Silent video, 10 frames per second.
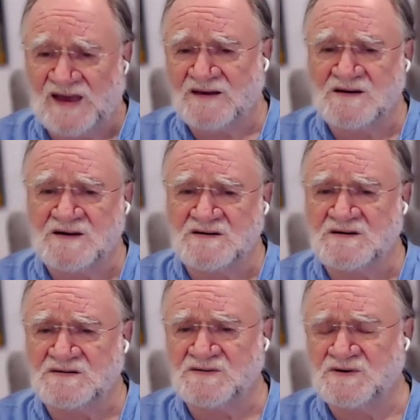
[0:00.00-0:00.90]
this
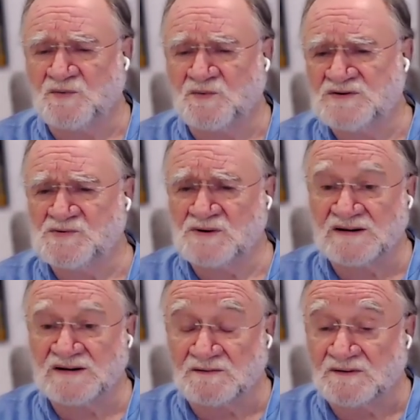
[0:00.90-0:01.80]
anger? When you were a
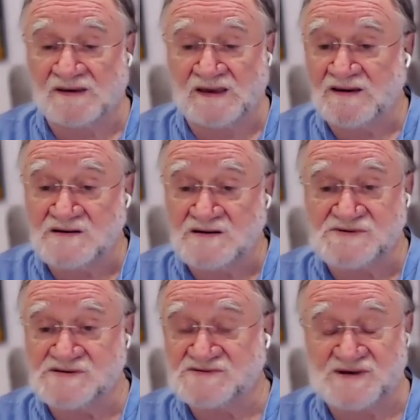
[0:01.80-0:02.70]
little kid,
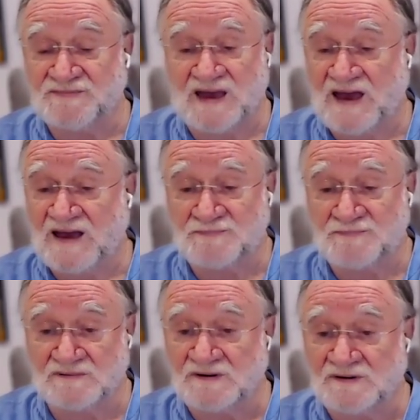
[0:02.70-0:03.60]
did something
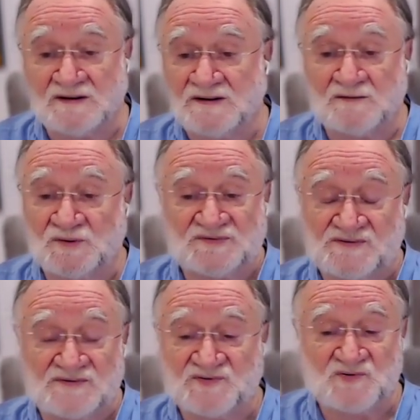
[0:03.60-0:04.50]
happen? Was
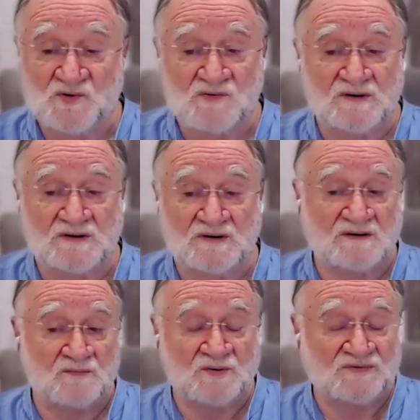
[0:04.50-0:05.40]
there a trauma?
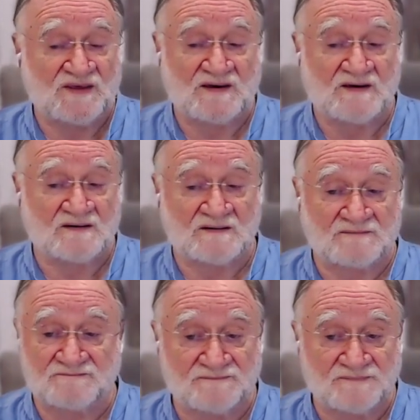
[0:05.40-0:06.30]
Was there,
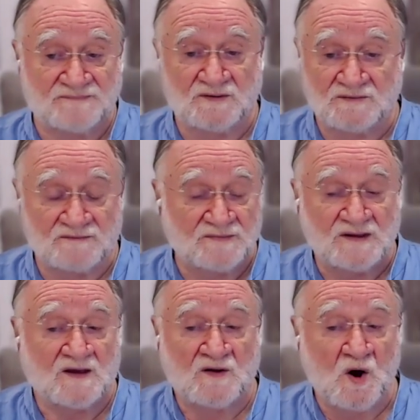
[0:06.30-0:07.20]

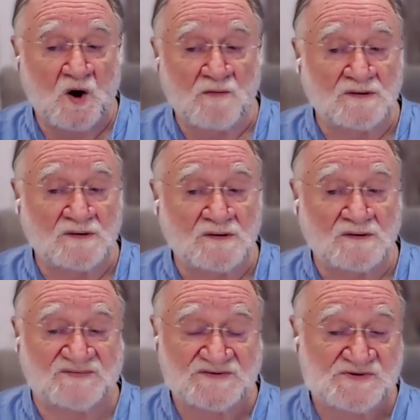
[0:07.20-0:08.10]

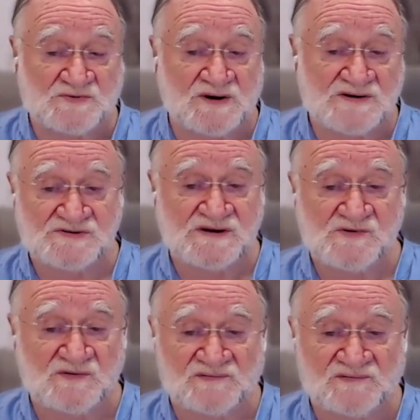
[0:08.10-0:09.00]
common
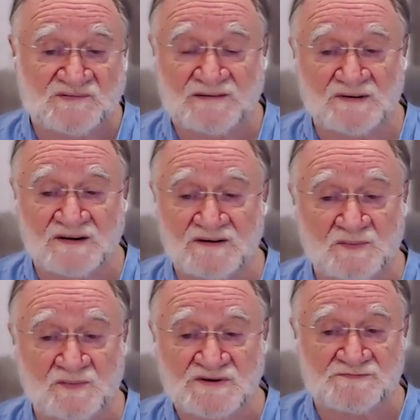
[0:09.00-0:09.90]
situation in your
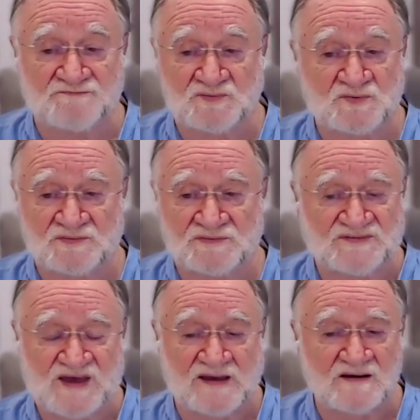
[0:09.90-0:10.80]
family which brought
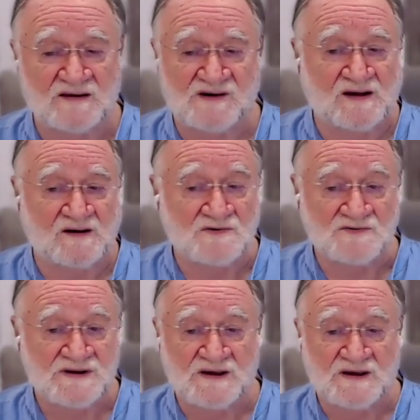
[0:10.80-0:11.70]
this anger
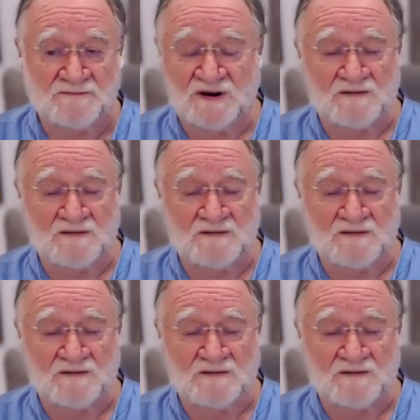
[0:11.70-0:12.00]
out?